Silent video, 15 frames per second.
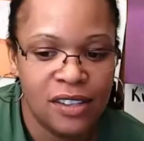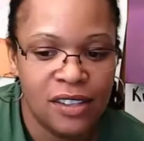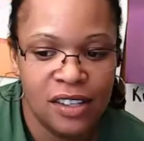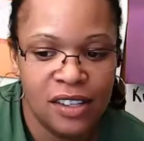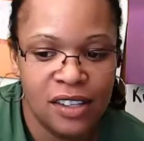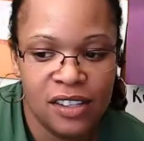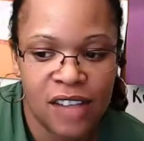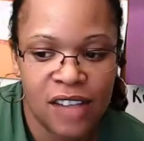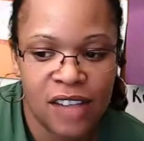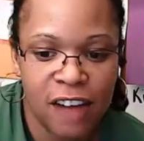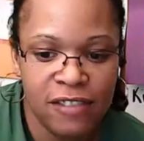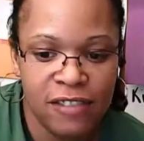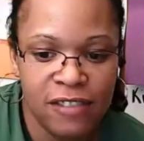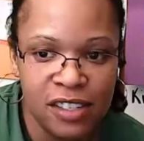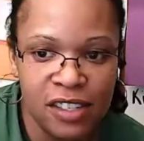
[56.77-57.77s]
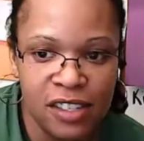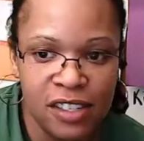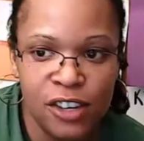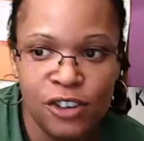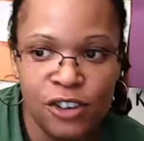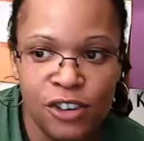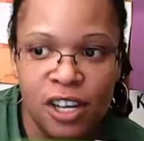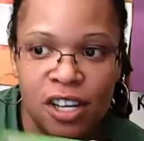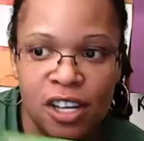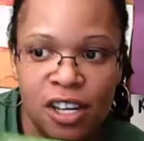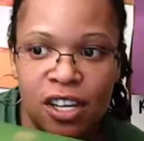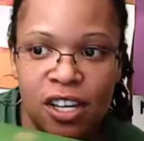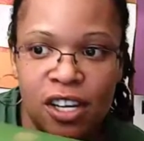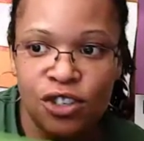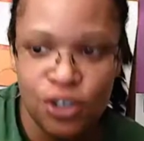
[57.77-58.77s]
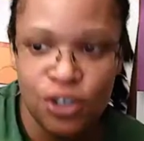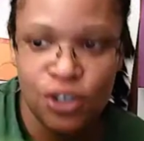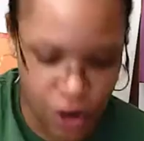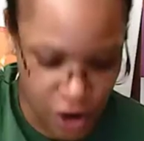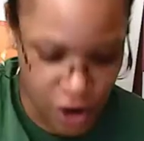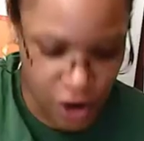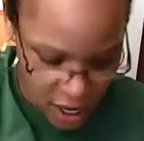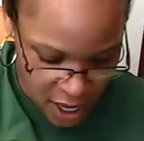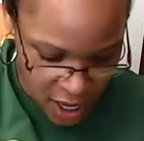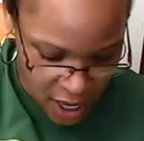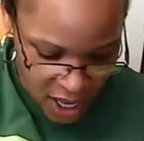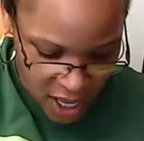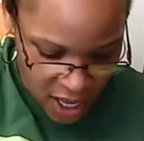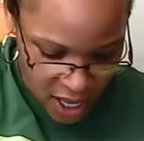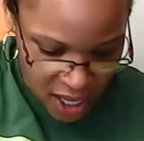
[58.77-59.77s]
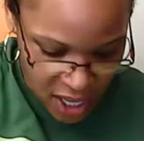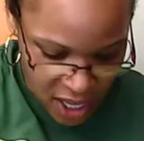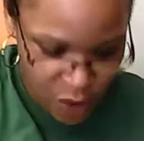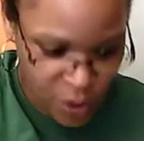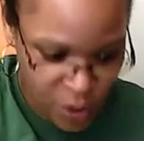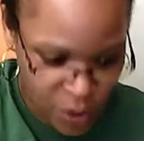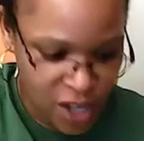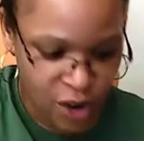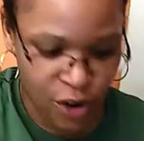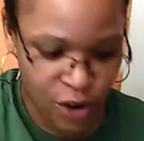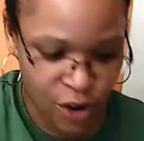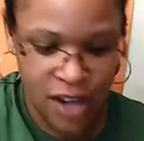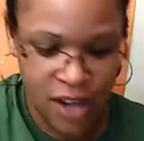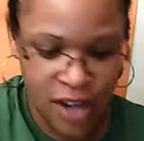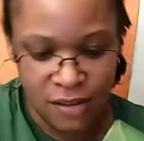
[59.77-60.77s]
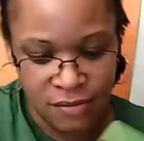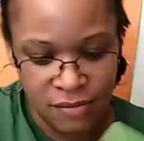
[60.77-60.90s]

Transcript: is obviously you're going to get your Kiwi crate.